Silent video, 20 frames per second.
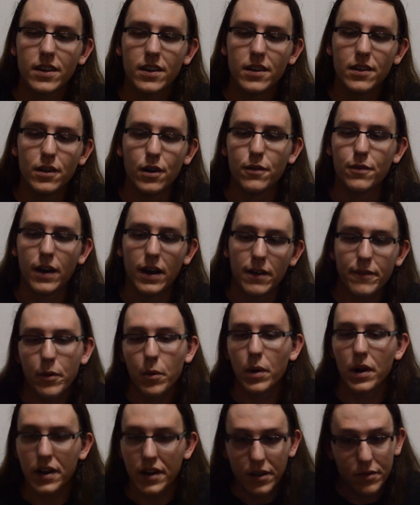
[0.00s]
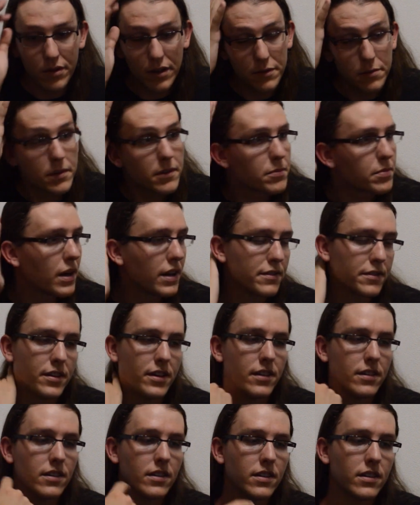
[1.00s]
you know, if I ever wanted a Christmas
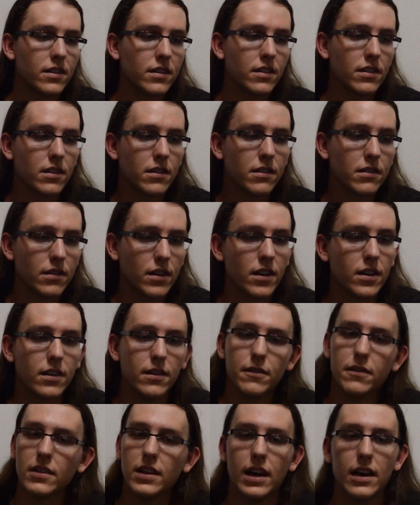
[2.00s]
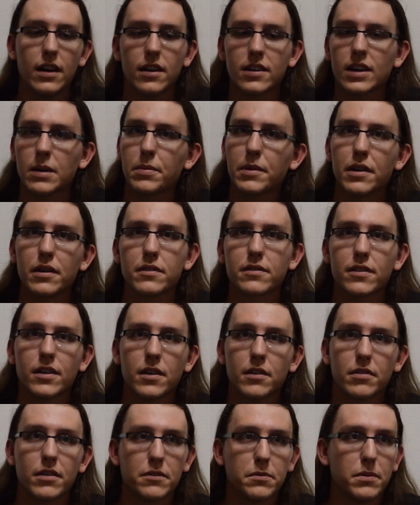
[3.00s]
present. A couple years ago,
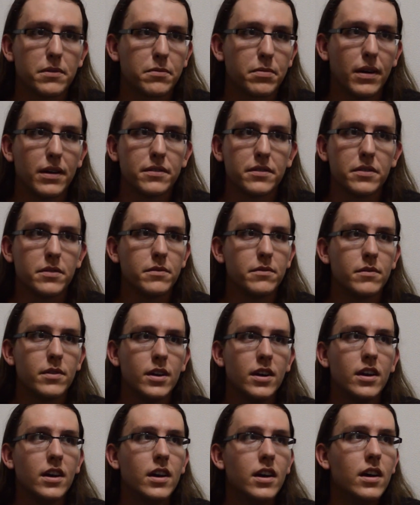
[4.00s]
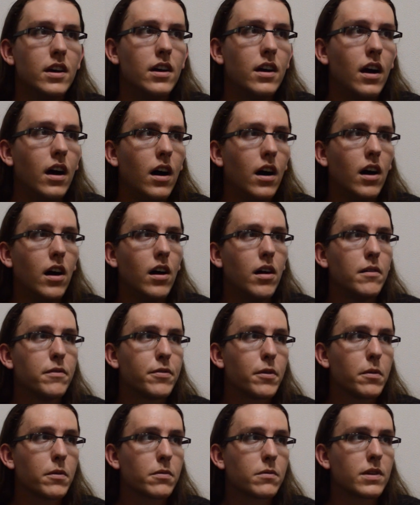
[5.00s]
Christmas present
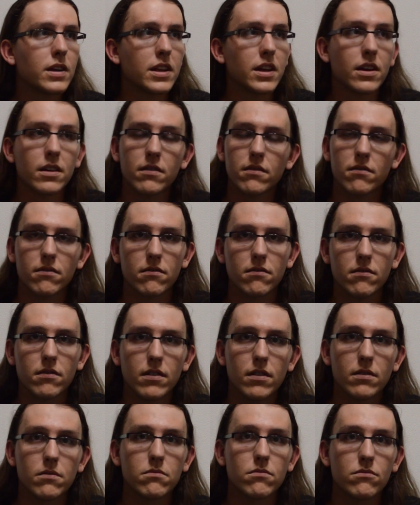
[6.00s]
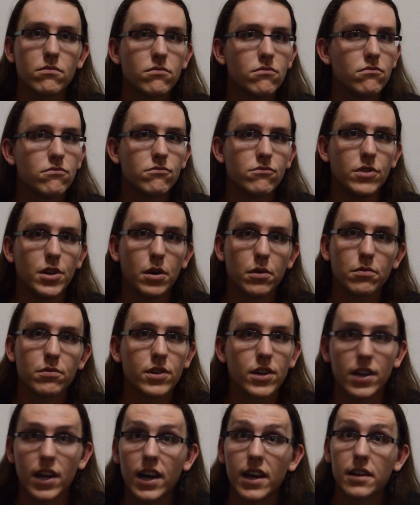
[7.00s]
for getting, you know,
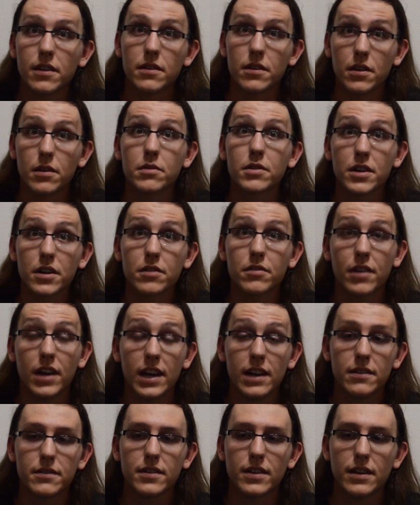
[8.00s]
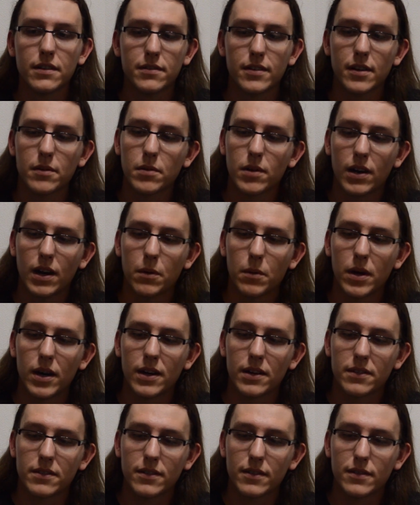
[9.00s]
good grades. And I said, "Well, I
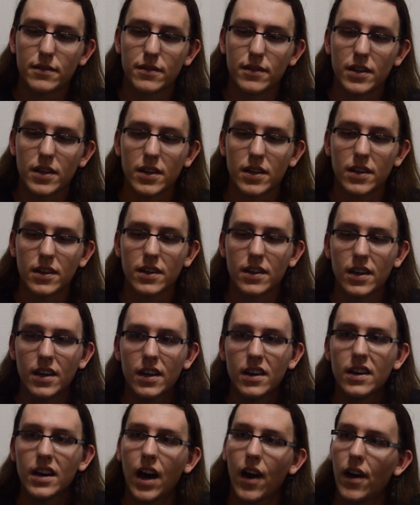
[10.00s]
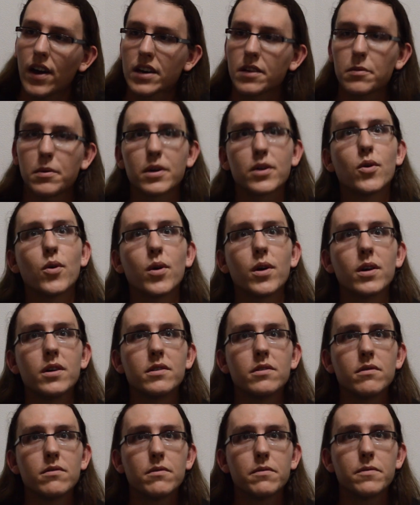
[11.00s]
want to see how I can record
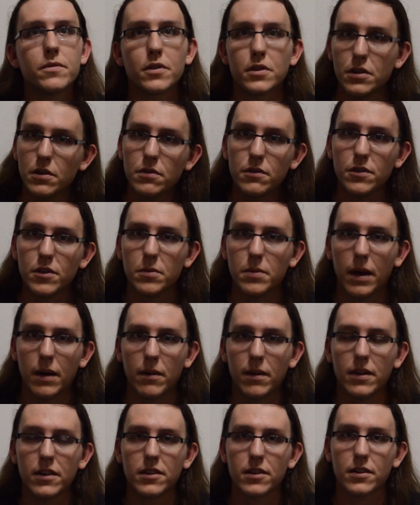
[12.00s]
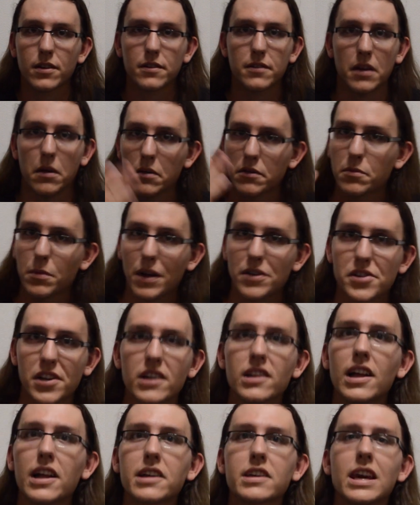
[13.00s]
for YouTube." Because I was watching a
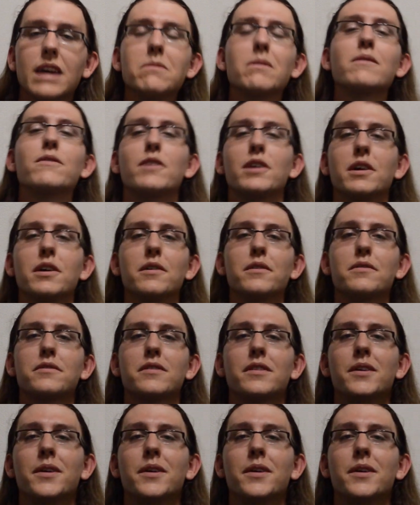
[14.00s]
lot of gaming videos,